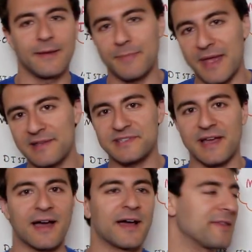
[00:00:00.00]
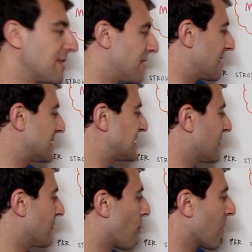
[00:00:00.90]
based on this
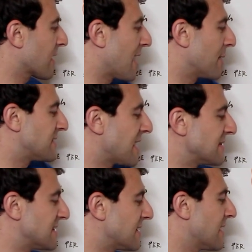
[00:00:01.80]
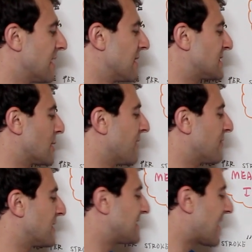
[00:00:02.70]
workout density. So if
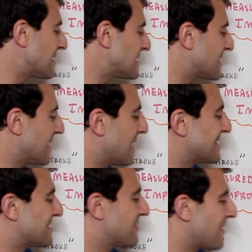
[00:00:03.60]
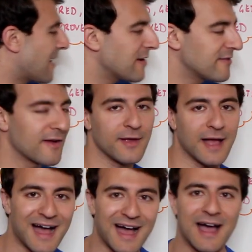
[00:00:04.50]
the density is very, very
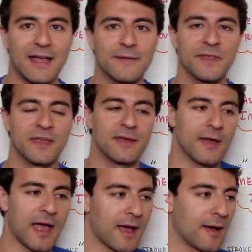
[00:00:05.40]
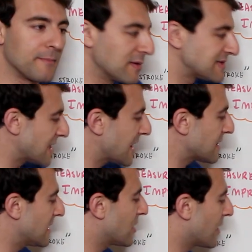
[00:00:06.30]
high, most
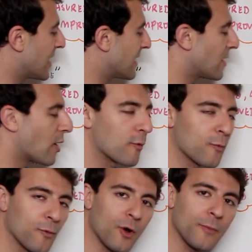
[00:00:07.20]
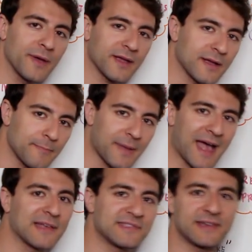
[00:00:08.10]
likely you're in an aerobic
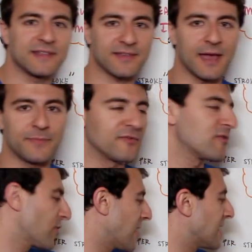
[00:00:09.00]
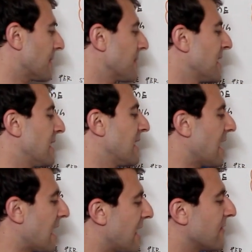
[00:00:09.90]
capacity type of training.
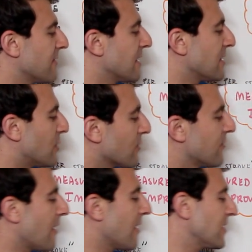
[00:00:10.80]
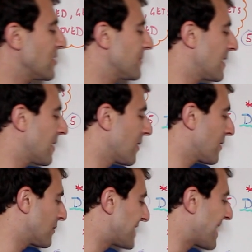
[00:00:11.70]
If your volume or
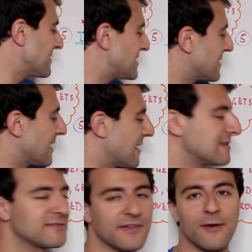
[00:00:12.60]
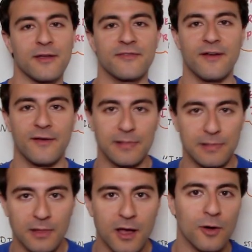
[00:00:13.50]
your density is very, very
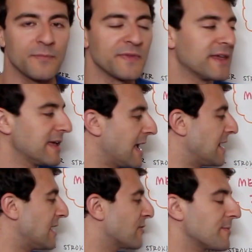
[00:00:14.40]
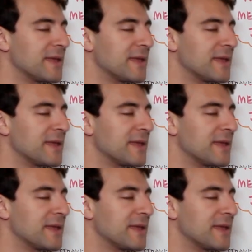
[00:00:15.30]
low, it either